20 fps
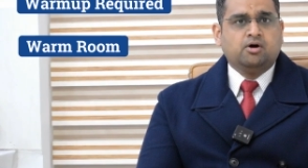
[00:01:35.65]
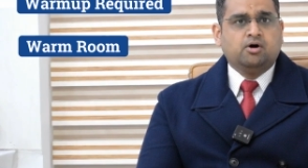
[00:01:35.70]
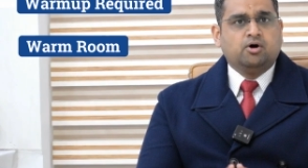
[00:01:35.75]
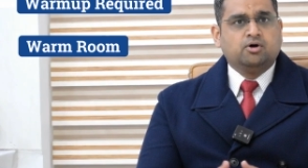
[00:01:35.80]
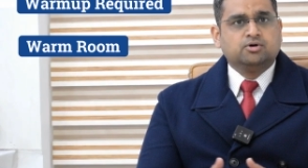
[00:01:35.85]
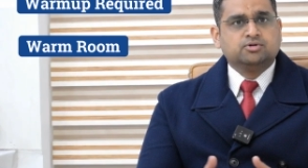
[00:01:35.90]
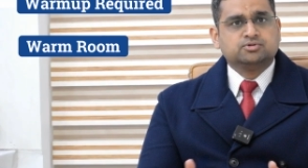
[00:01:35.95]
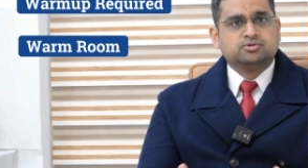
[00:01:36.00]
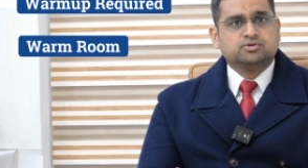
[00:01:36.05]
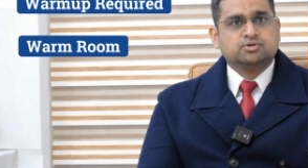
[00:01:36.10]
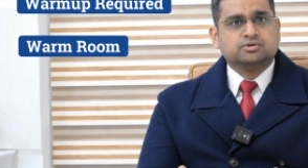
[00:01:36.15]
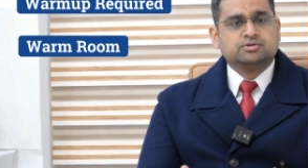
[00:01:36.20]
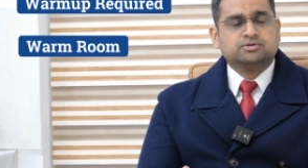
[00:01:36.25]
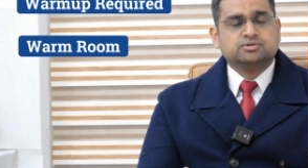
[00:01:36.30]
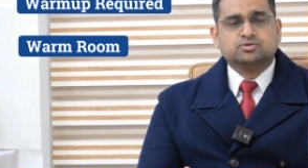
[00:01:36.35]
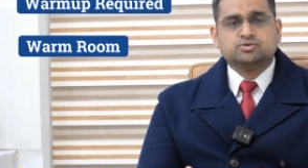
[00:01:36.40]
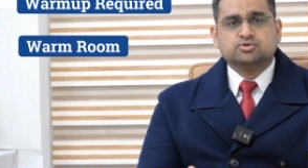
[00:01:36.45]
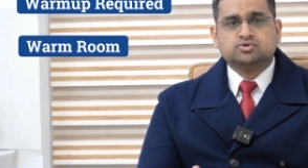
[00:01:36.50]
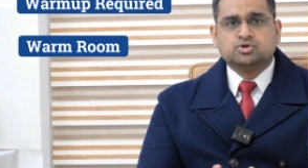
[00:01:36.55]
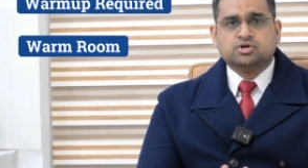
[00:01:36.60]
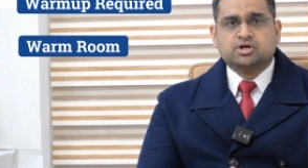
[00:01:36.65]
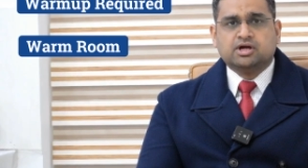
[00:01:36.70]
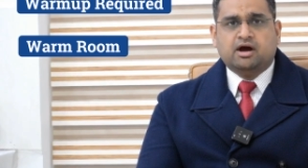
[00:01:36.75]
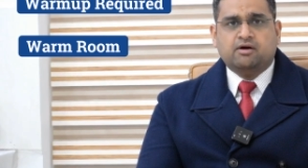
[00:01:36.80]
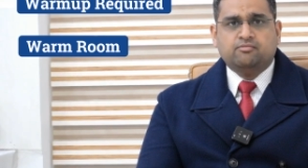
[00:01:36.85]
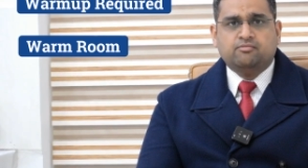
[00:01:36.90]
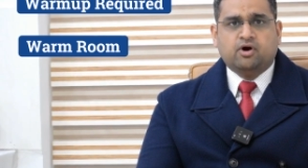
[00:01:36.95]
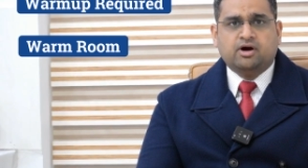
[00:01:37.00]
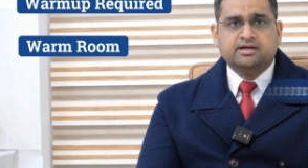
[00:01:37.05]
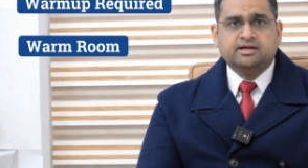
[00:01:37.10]
Also, you should
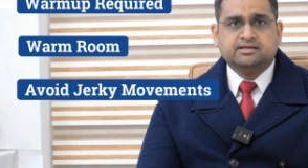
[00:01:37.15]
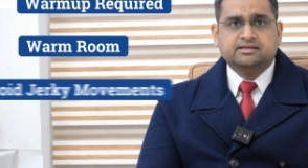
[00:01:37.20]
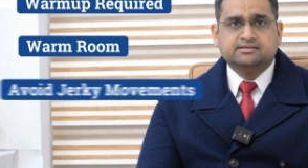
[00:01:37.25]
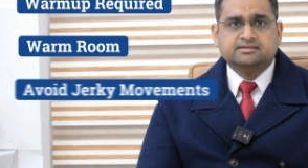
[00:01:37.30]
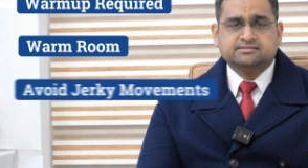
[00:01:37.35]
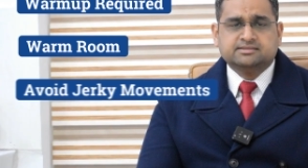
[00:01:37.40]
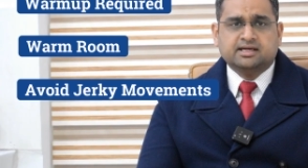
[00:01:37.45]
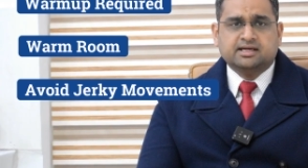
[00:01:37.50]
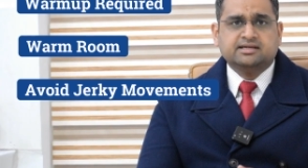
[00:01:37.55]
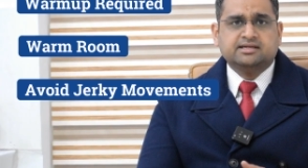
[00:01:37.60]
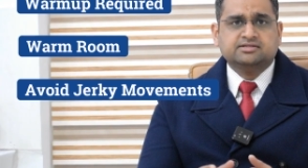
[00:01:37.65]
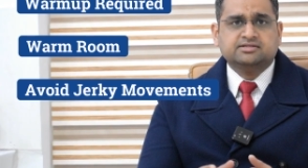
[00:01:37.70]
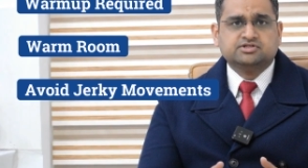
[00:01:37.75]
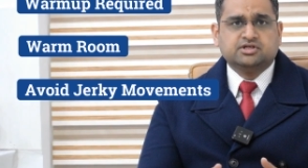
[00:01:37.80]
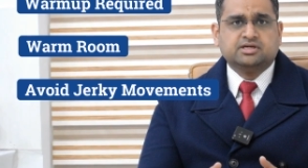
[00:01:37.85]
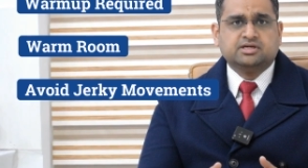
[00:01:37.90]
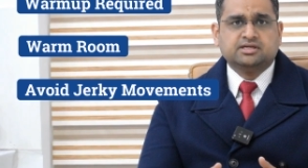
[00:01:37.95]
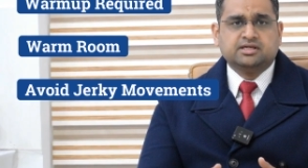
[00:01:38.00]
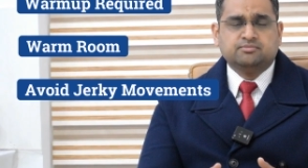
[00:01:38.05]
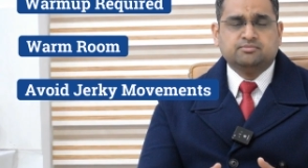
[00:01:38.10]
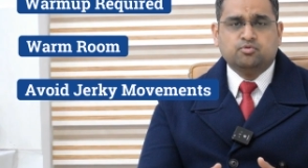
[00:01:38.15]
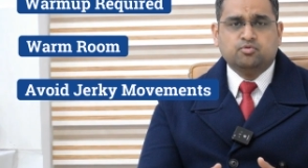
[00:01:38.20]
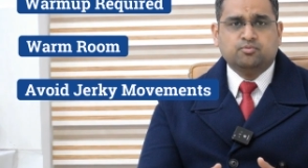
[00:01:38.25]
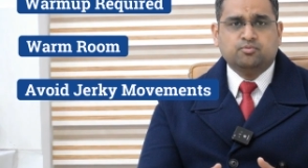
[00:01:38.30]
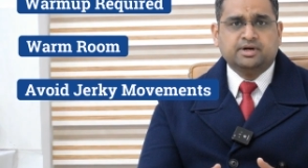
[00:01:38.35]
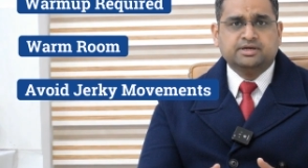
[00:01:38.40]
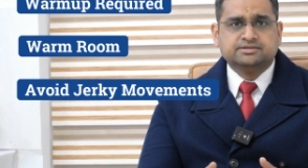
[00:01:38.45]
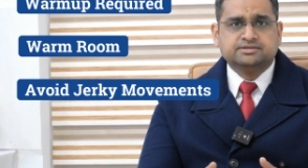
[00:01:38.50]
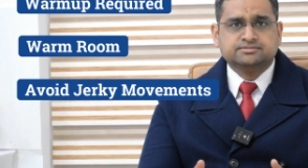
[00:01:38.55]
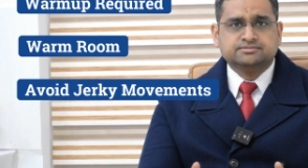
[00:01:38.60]
avoid sudden jerky
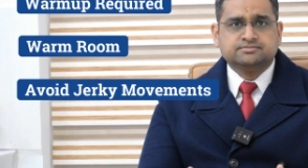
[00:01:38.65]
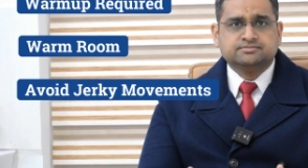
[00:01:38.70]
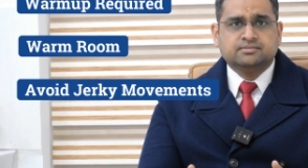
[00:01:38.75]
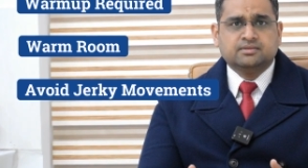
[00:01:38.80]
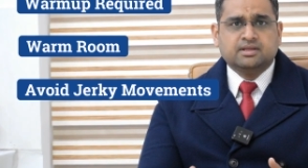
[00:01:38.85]
movements.